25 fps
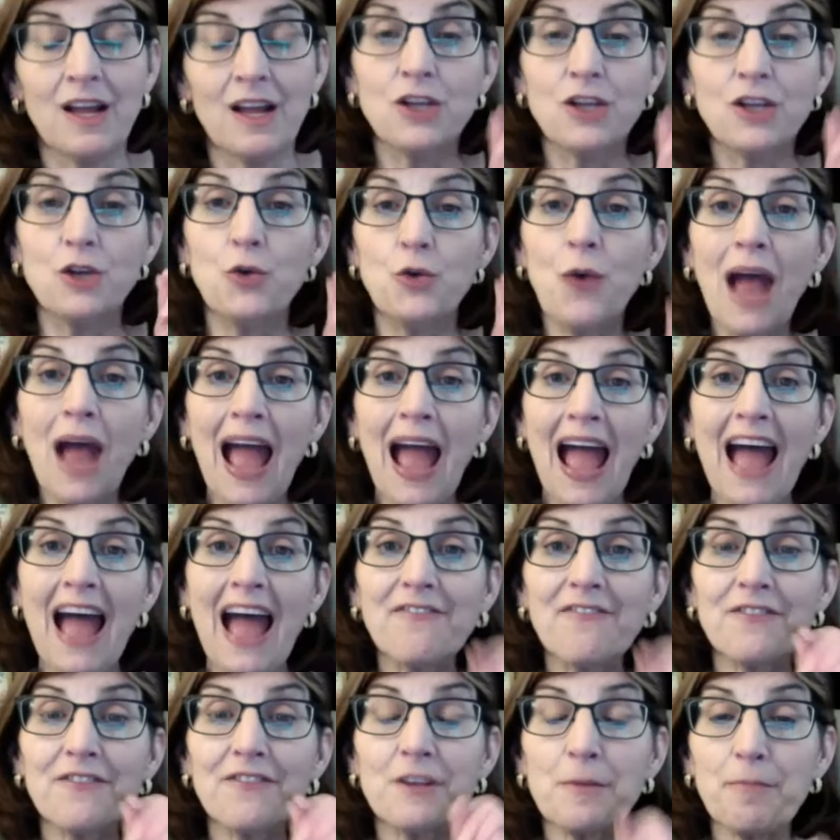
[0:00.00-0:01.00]
You
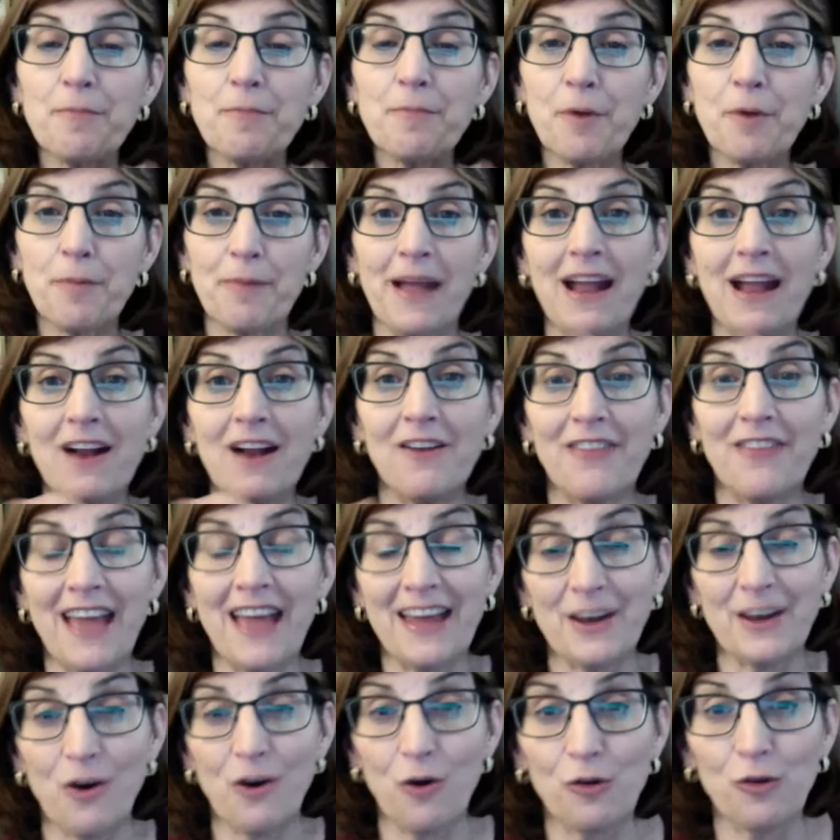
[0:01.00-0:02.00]
have to prepare
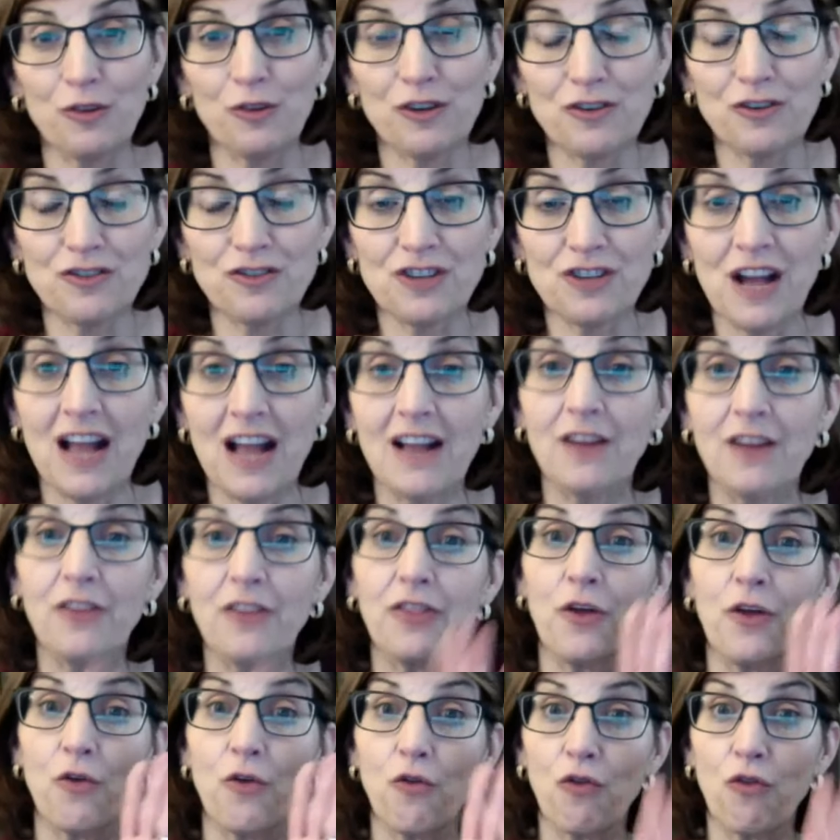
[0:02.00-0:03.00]
that older child
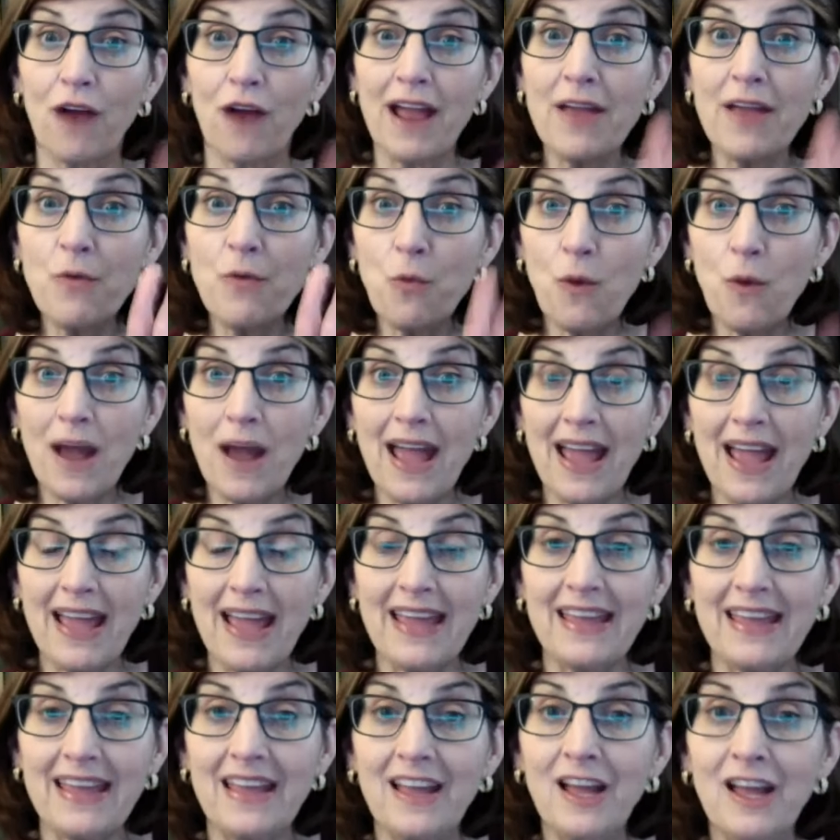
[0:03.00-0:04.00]
the right
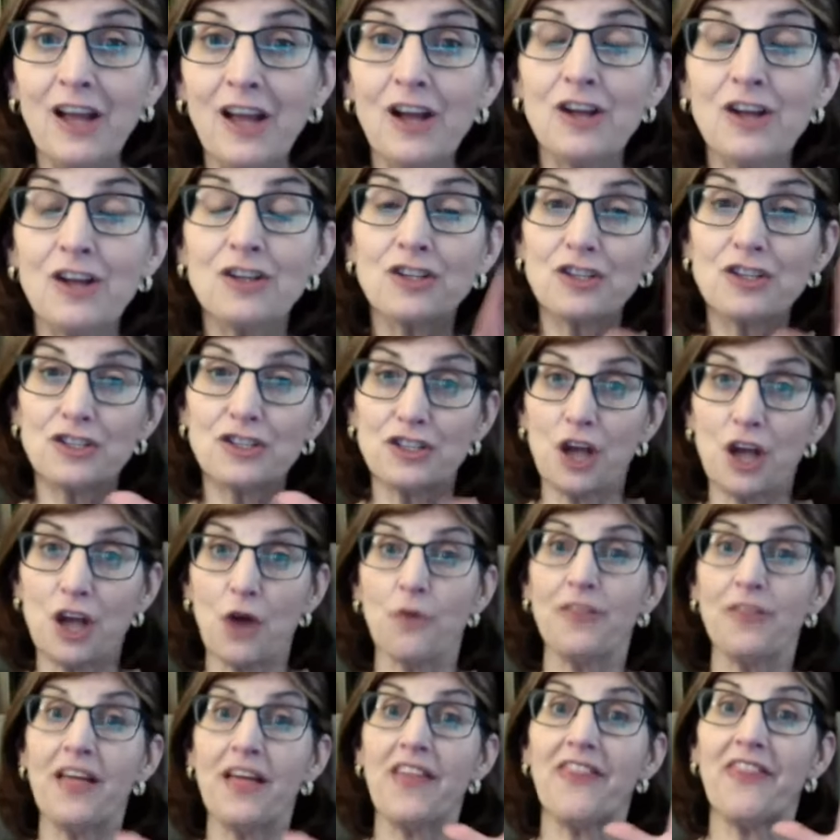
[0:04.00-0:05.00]
way so
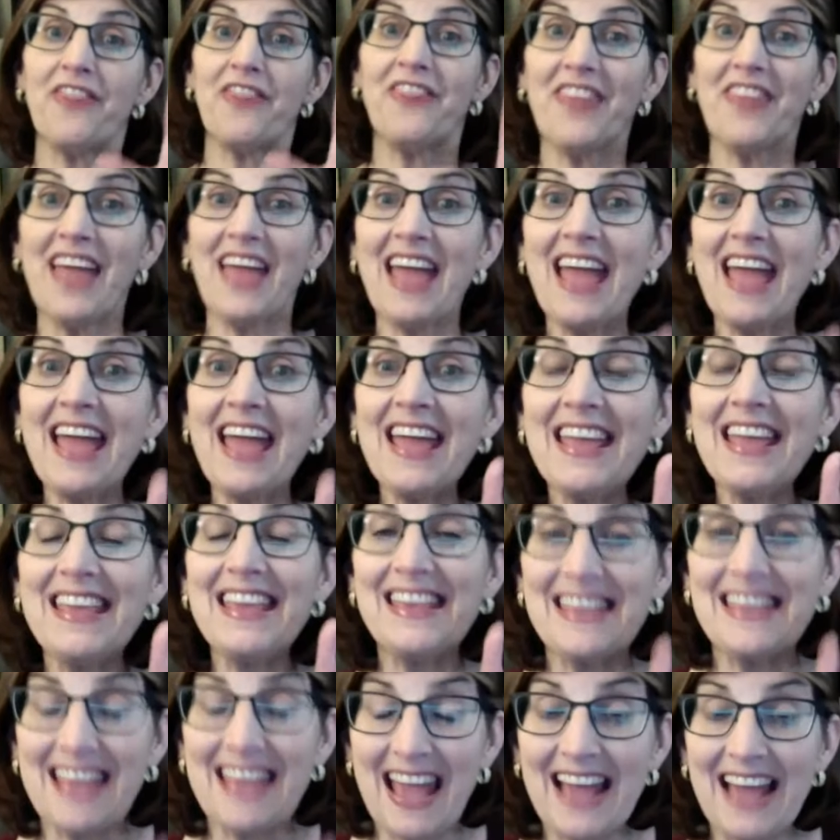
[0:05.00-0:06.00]
that they
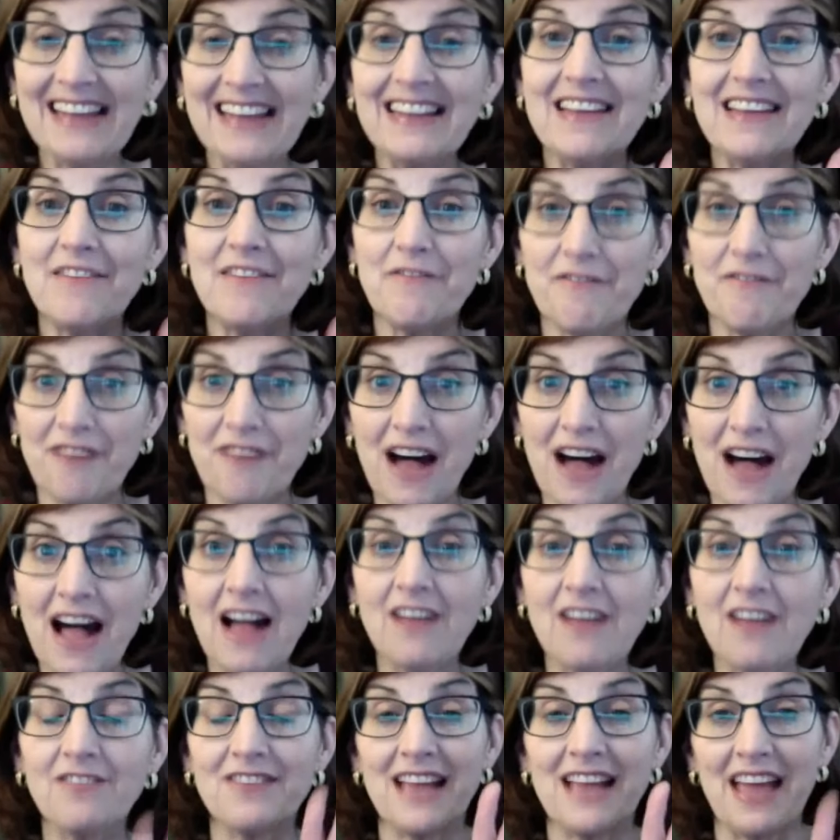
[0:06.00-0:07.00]
get
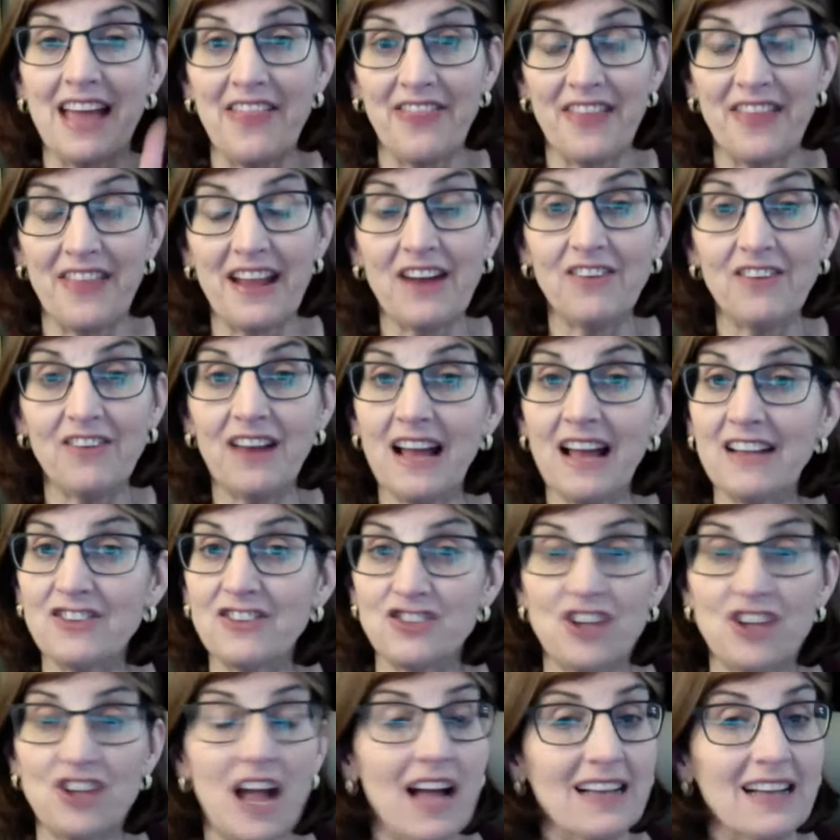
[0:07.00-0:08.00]
involved and they're not
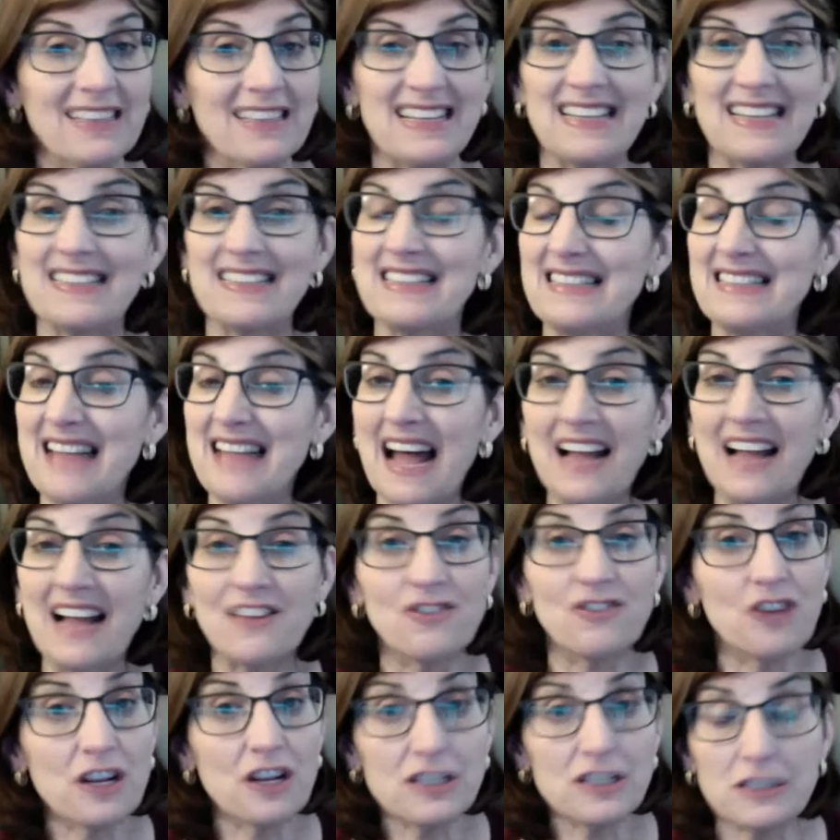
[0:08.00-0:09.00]
shocked. It's not
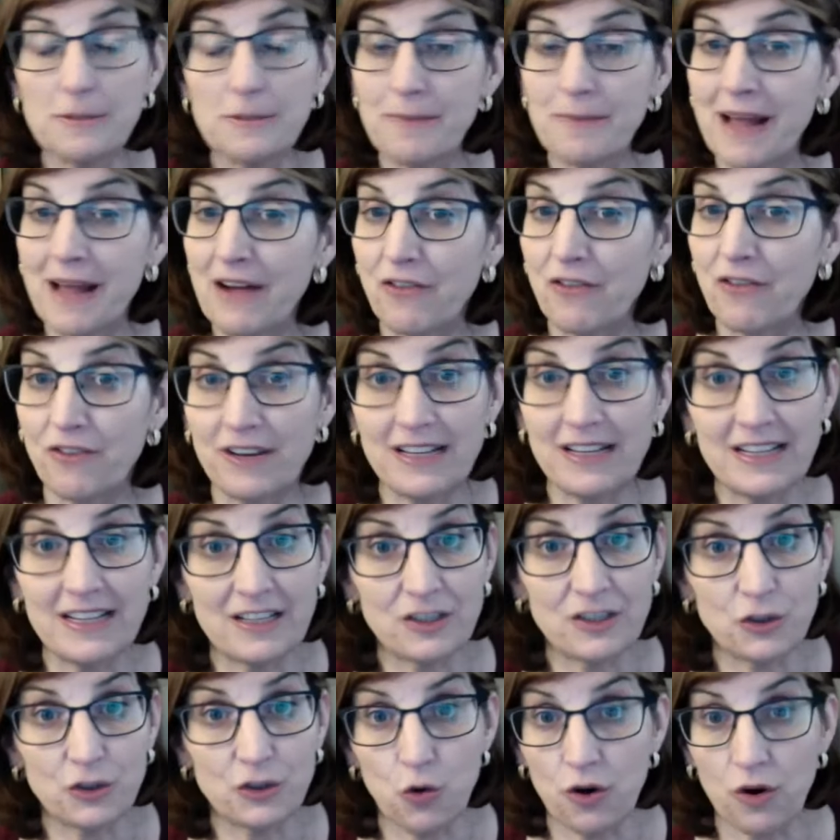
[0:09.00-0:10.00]
just about reading
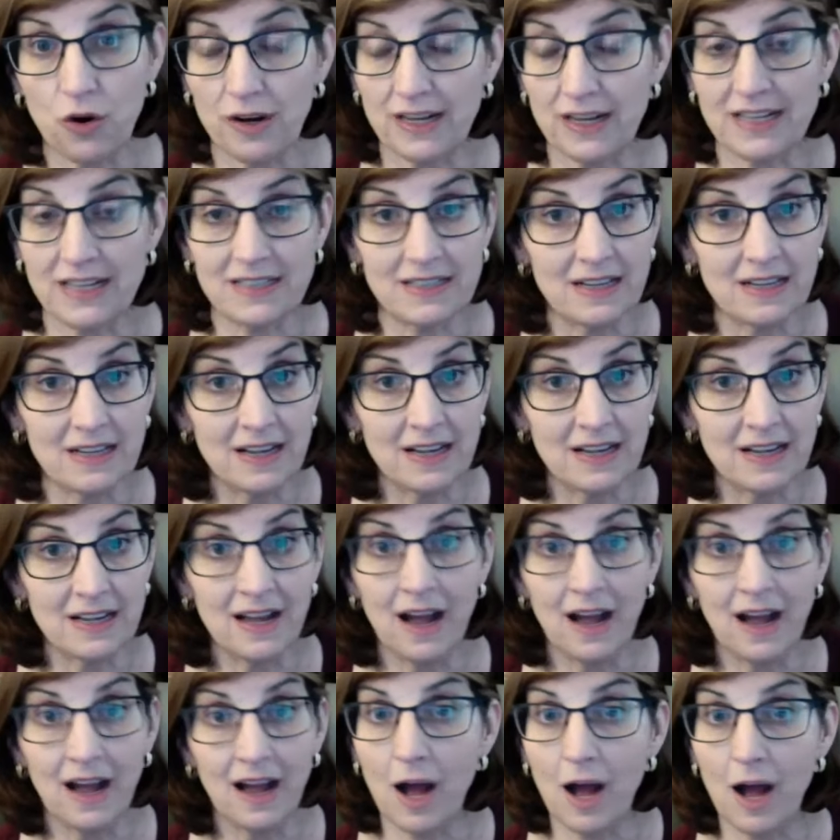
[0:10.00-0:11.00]
stories
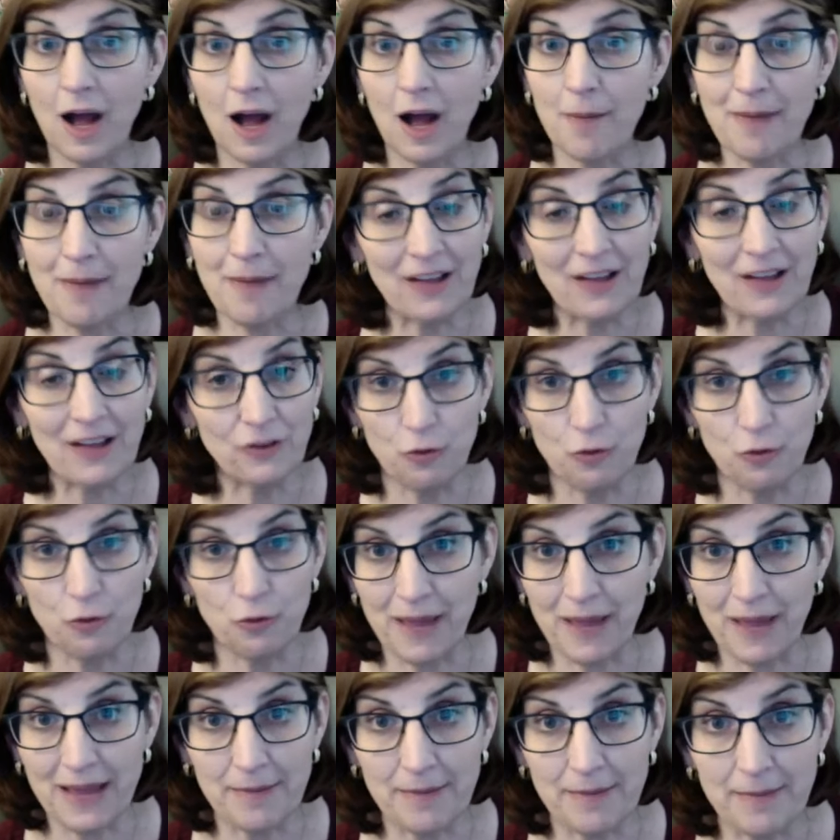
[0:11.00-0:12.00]
about new
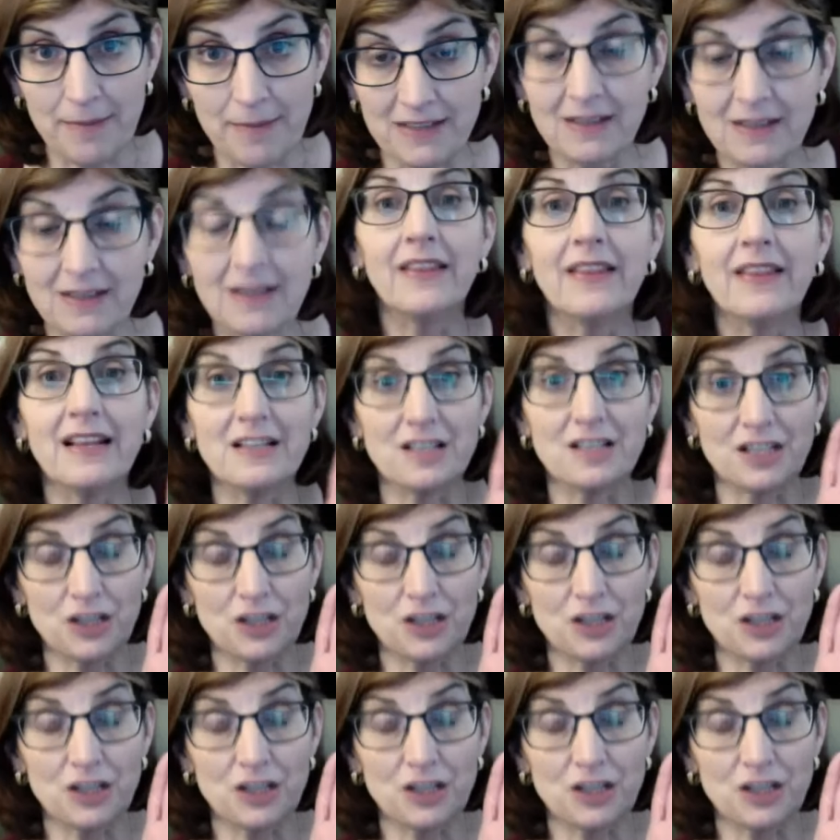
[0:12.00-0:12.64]
babies.